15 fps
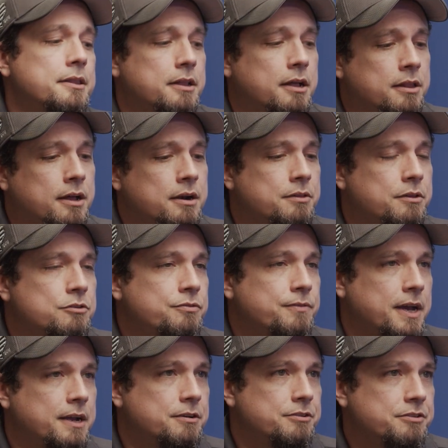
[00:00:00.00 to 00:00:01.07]
A lot of those
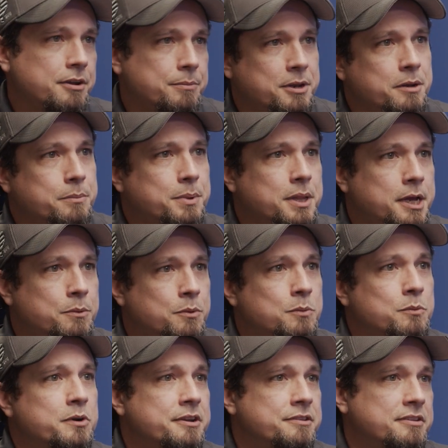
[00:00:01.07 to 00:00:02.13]
factors come into play when
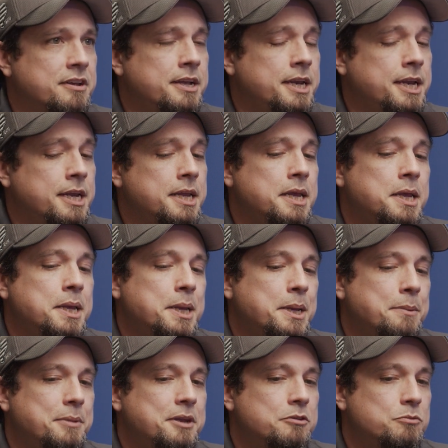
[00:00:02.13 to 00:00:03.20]
we're designing,
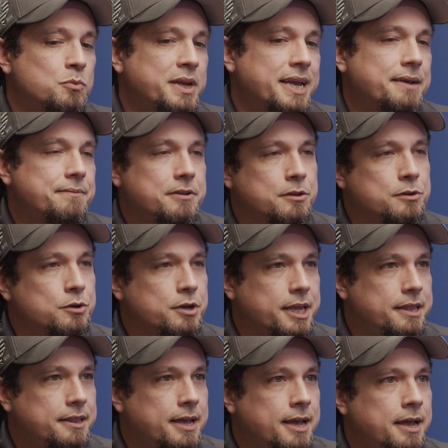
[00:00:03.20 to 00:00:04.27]
because we have to look
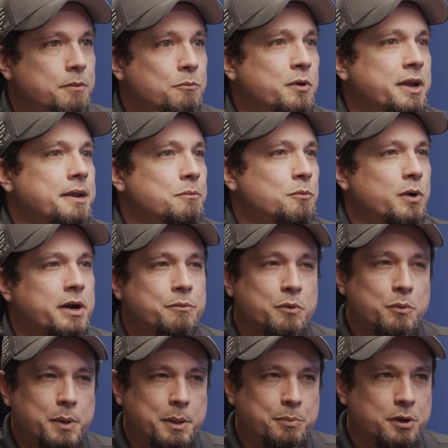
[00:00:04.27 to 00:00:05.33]
at that.
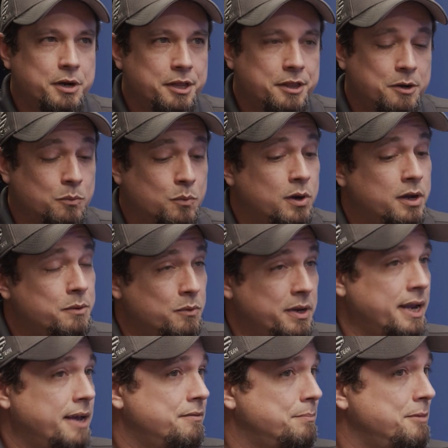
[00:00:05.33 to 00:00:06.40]
Whatever we put in there, one, we
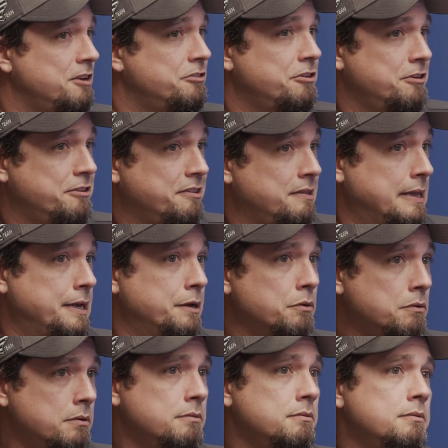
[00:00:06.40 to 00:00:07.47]
have to make sure it's
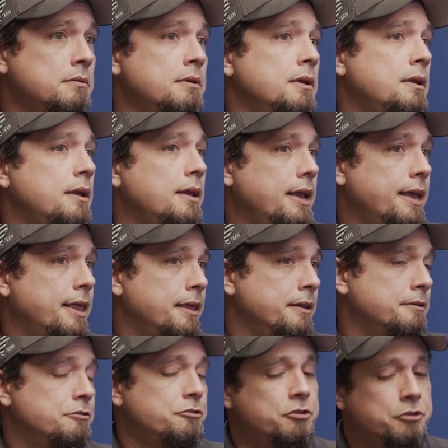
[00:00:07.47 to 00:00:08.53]
legal.
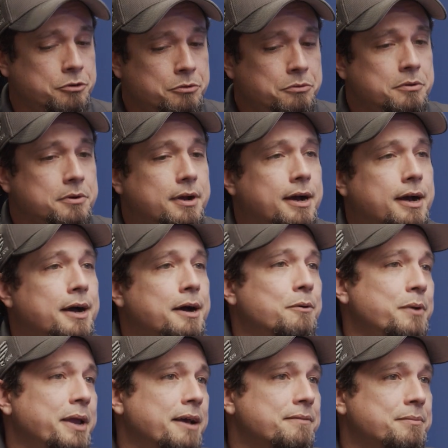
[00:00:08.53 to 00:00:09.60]
And two,
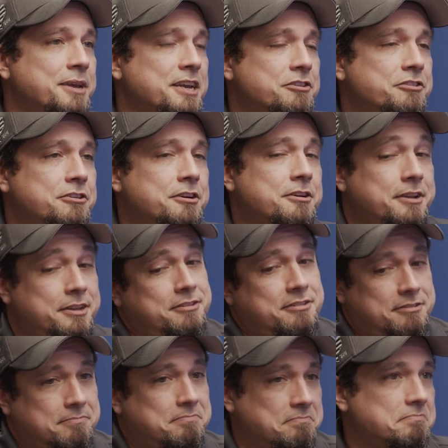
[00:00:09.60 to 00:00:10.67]
we have to make sure
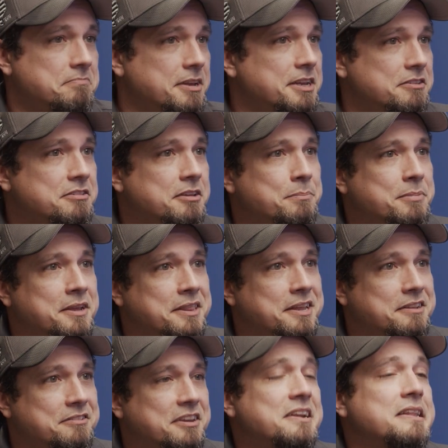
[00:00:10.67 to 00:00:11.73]
it's something
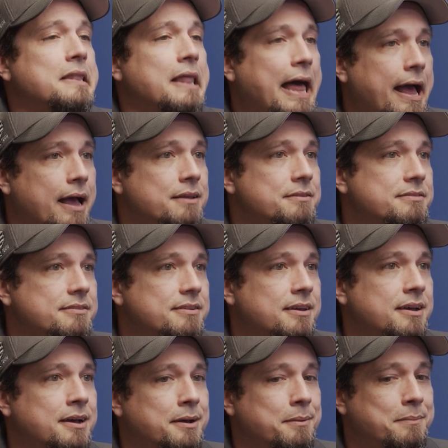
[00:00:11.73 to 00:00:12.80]
that's going to last.
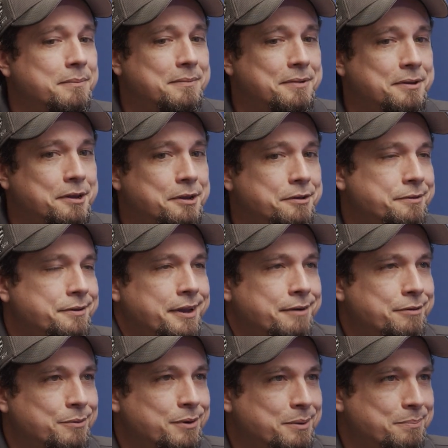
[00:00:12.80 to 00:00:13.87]
You
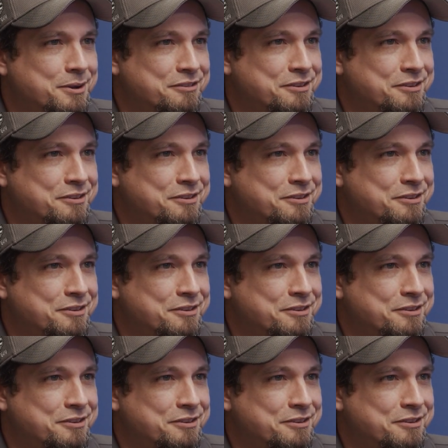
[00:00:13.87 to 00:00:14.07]
never want to put